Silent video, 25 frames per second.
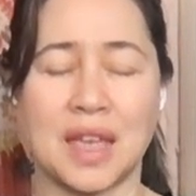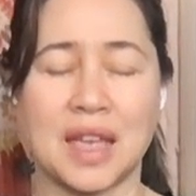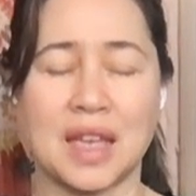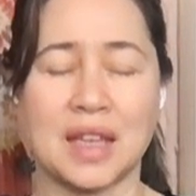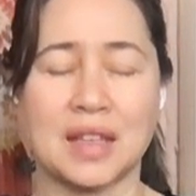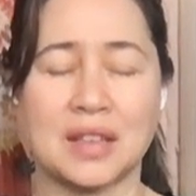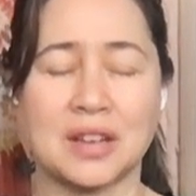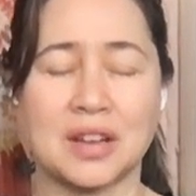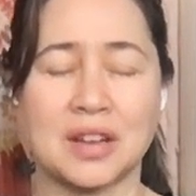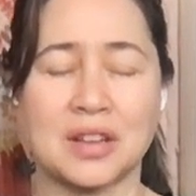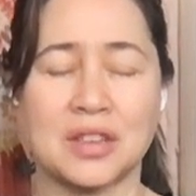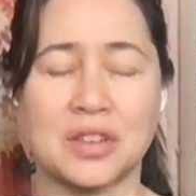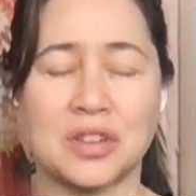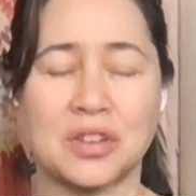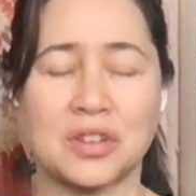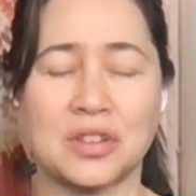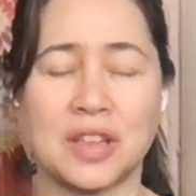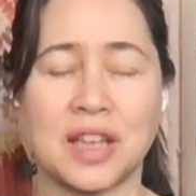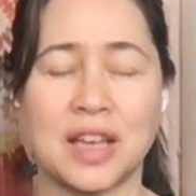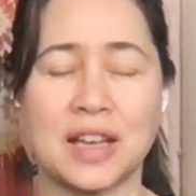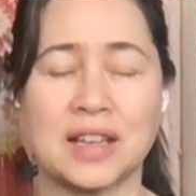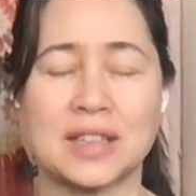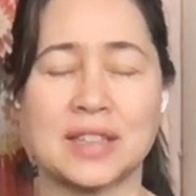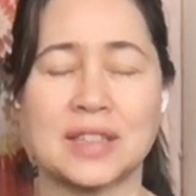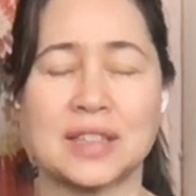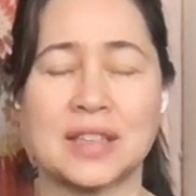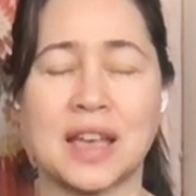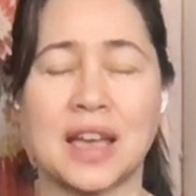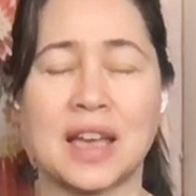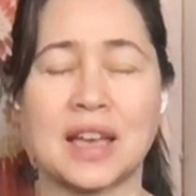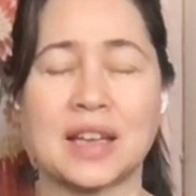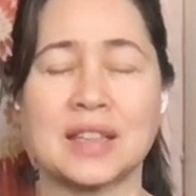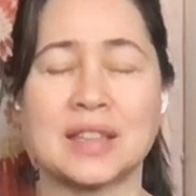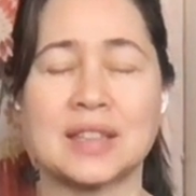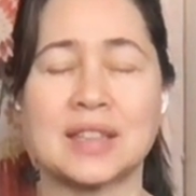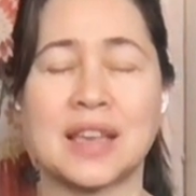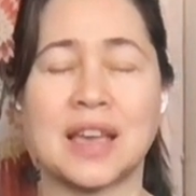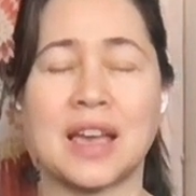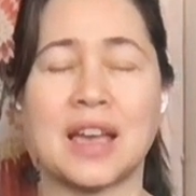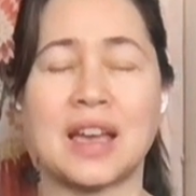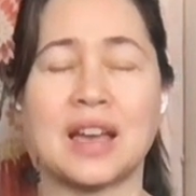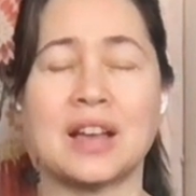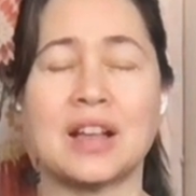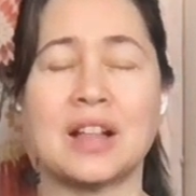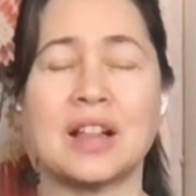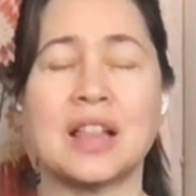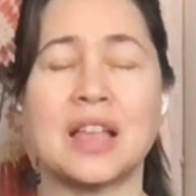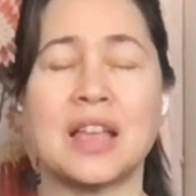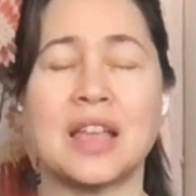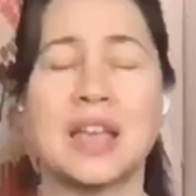And on your next
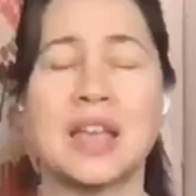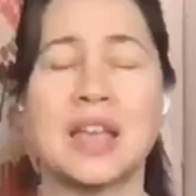exhale,